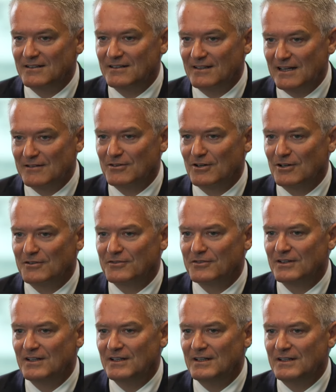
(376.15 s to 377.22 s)
level
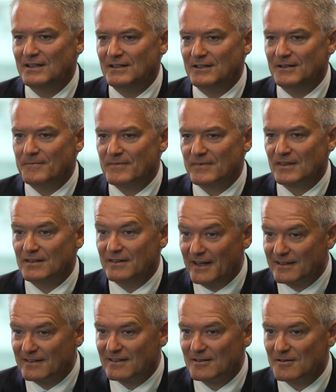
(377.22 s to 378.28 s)
of
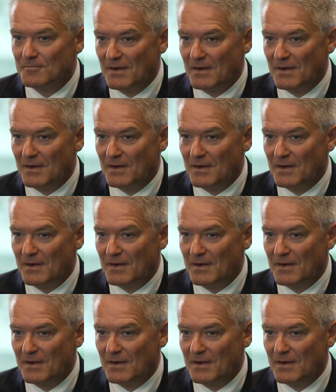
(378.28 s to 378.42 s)
net